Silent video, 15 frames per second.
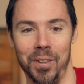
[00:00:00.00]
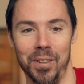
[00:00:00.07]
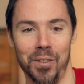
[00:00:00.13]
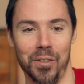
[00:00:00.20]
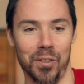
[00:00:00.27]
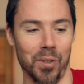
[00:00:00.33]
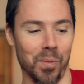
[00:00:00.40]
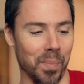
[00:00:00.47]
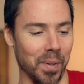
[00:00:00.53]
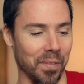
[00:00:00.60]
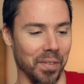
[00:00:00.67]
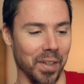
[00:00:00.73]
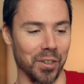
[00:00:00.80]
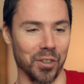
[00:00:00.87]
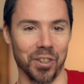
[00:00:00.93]
He's so
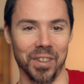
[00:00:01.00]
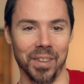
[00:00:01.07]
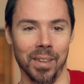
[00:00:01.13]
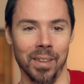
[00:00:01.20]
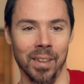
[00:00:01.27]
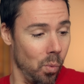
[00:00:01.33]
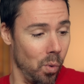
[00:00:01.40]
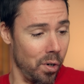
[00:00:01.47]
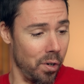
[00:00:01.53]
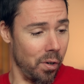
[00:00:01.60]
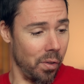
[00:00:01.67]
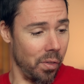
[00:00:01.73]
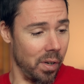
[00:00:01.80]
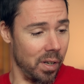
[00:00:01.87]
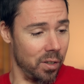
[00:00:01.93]
professional. What are your
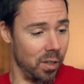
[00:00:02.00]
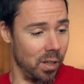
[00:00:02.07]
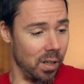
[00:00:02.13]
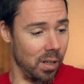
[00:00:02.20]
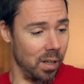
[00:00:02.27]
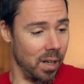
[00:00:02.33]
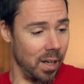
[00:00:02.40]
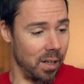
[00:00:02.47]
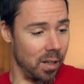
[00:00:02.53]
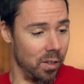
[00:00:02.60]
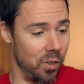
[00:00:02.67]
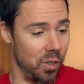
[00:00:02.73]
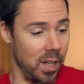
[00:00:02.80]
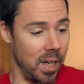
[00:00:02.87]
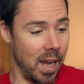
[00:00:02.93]
thoughts on Nikon
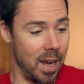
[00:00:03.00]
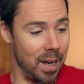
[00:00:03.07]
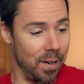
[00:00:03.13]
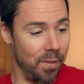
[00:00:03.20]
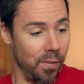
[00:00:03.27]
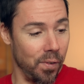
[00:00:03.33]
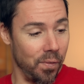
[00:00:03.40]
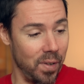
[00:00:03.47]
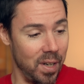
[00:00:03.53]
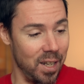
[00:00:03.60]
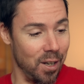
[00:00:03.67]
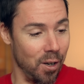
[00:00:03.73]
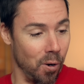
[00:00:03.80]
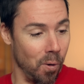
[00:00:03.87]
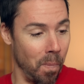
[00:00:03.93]
Z eight for
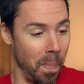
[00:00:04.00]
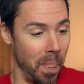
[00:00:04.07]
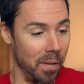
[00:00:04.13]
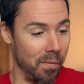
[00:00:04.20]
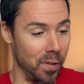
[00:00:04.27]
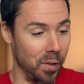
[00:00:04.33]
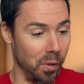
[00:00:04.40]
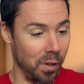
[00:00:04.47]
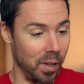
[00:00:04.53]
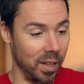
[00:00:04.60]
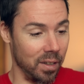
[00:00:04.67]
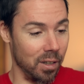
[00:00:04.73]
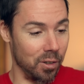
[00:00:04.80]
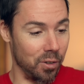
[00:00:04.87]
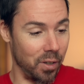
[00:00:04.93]
video? If you look
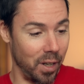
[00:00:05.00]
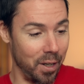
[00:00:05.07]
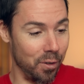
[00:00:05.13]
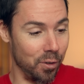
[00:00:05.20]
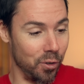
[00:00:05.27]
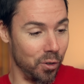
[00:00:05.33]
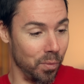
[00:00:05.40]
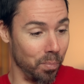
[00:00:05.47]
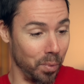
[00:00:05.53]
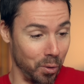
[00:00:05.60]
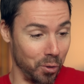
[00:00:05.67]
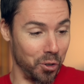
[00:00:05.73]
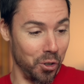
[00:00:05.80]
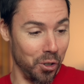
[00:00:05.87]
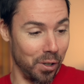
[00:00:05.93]
at the sales
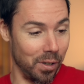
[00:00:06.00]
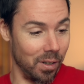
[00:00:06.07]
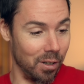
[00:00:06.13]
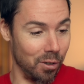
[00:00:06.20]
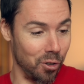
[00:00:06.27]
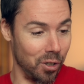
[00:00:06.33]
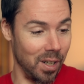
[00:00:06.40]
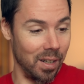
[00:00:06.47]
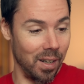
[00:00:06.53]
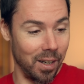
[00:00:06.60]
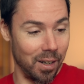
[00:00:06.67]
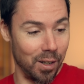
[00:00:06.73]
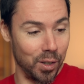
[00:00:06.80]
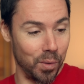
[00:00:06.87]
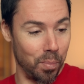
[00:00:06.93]
brochure, you see
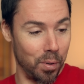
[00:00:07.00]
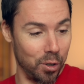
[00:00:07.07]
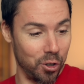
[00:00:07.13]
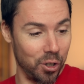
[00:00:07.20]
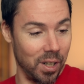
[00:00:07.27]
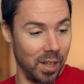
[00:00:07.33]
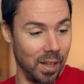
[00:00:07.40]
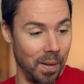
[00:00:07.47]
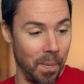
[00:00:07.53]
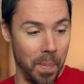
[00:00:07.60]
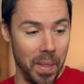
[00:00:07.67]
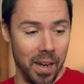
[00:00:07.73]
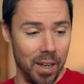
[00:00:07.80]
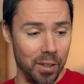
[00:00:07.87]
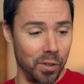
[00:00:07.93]
Nikon's pushing
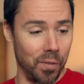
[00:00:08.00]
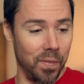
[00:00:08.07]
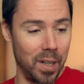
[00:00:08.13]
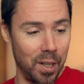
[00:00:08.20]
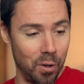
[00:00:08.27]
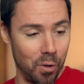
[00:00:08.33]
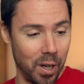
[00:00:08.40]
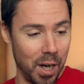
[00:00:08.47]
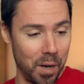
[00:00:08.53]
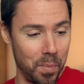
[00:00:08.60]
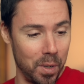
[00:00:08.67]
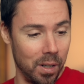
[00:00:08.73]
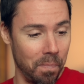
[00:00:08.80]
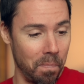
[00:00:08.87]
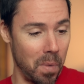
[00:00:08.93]
it as a video
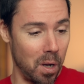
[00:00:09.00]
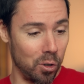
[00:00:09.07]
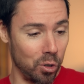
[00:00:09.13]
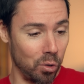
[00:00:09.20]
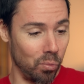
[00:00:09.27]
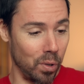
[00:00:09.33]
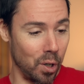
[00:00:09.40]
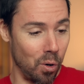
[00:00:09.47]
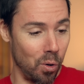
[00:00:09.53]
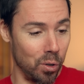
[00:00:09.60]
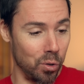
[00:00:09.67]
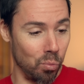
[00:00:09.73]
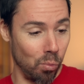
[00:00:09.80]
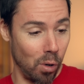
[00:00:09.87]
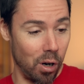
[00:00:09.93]
camera, also
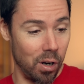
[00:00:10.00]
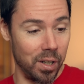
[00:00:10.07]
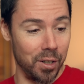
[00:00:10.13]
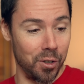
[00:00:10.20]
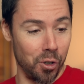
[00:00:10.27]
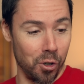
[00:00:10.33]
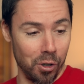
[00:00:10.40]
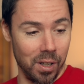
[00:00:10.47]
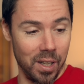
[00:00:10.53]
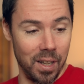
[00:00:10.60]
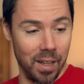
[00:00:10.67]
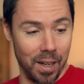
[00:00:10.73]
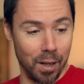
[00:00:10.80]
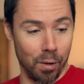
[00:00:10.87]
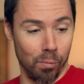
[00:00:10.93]
records RAW internally
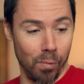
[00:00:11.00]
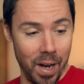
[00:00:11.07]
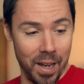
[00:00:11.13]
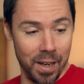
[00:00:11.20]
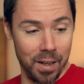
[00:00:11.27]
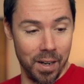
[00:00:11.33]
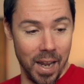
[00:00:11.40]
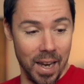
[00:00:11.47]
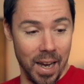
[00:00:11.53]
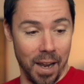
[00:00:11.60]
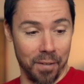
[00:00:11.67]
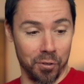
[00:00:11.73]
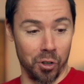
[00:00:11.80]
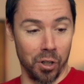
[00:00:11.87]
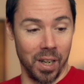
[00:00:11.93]
like a RED, and
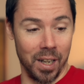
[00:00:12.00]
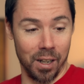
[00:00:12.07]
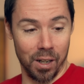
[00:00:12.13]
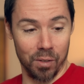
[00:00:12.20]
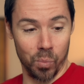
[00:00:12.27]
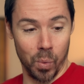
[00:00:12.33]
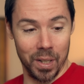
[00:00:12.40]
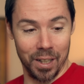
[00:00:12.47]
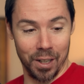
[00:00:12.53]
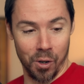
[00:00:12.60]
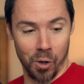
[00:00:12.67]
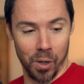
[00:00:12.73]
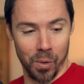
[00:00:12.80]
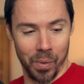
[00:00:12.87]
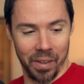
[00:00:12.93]
after Nikon won the
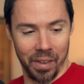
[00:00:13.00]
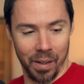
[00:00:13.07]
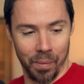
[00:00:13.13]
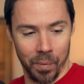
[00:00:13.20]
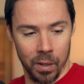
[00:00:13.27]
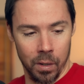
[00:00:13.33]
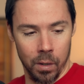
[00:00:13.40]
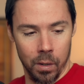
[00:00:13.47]
court with them,